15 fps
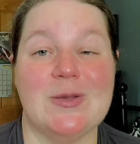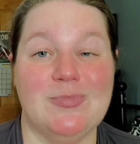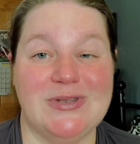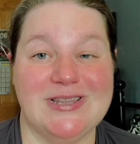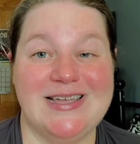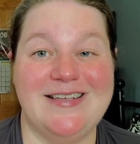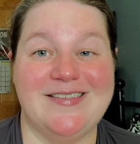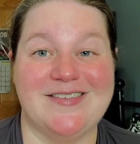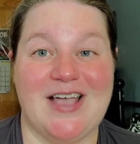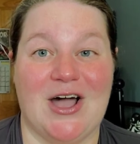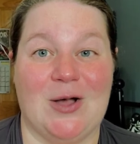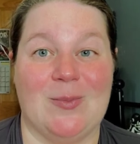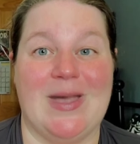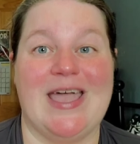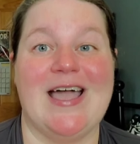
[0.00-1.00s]
Please
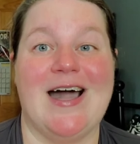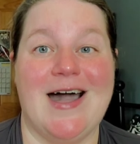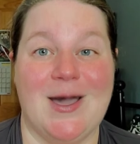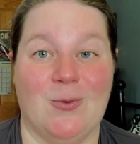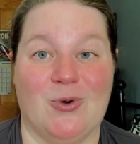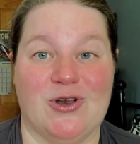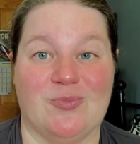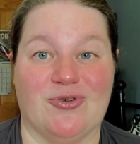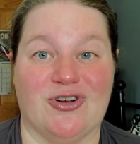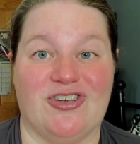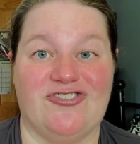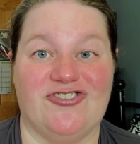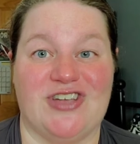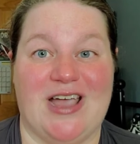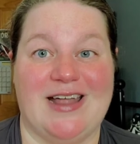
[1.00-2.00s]
tell me. I would
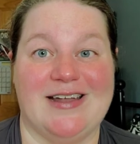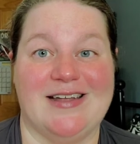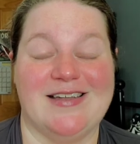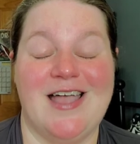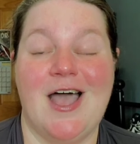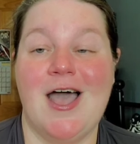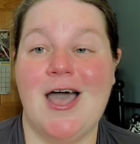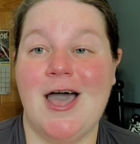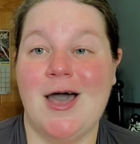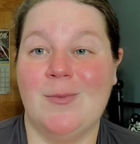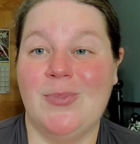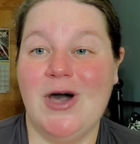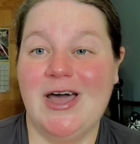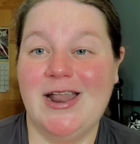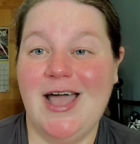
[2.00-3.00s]
appreciate it.
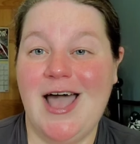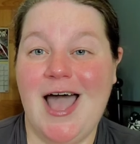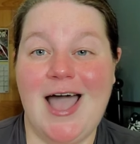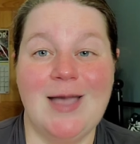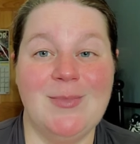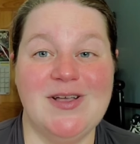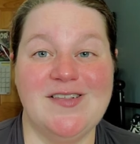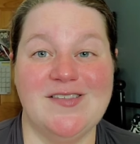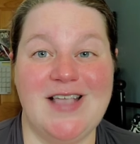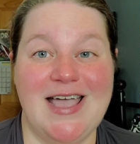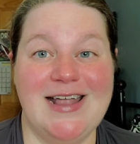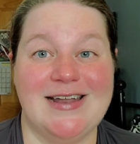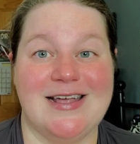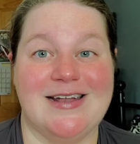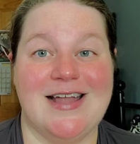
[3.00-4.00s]
But I'm
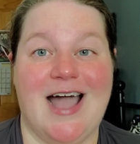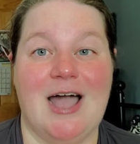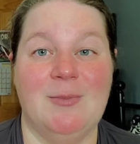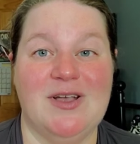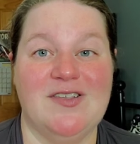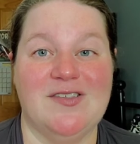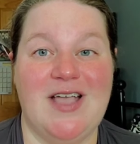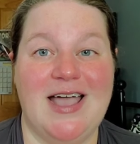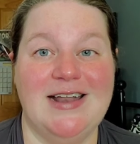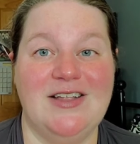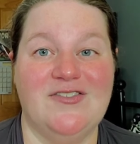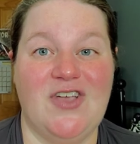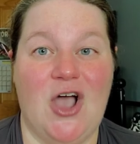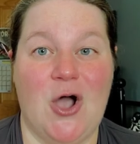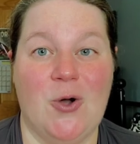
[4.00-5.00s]
excited. I'm
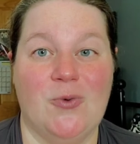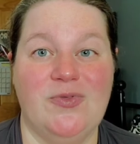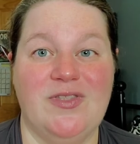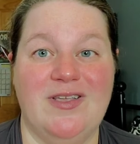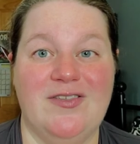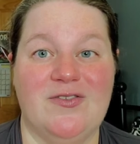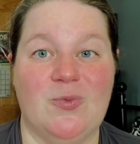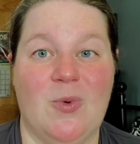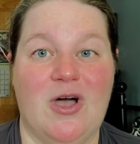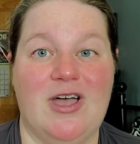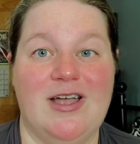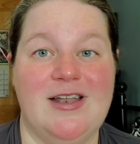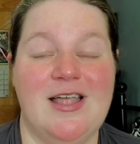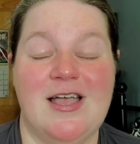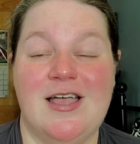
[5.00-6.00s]
excited to own this
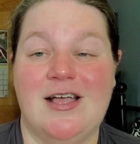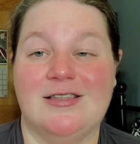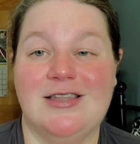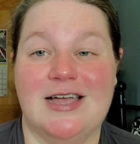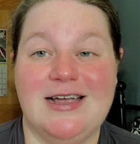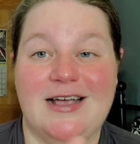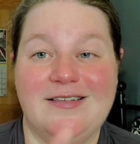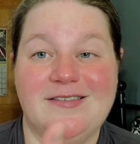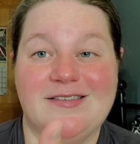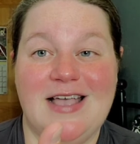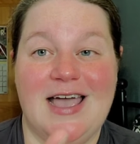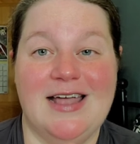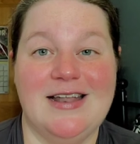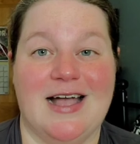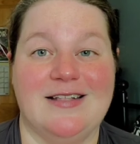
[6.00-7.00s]
one. Like I
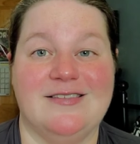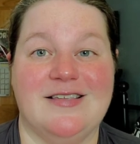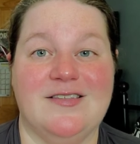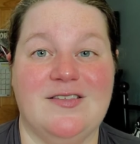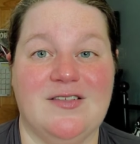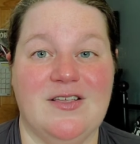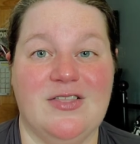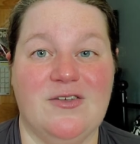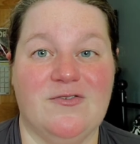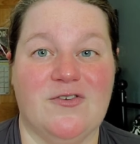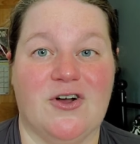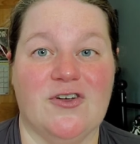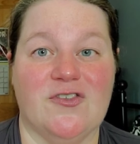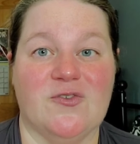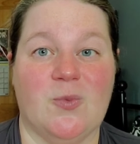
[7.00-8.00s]
said, I did see the
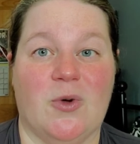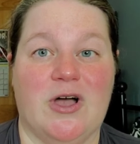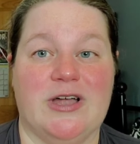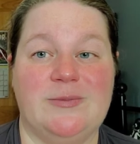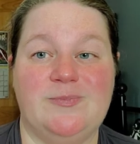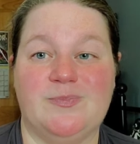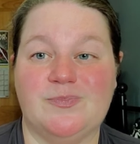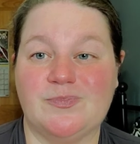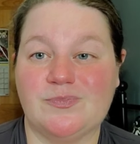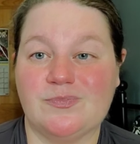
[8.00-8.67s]
first one.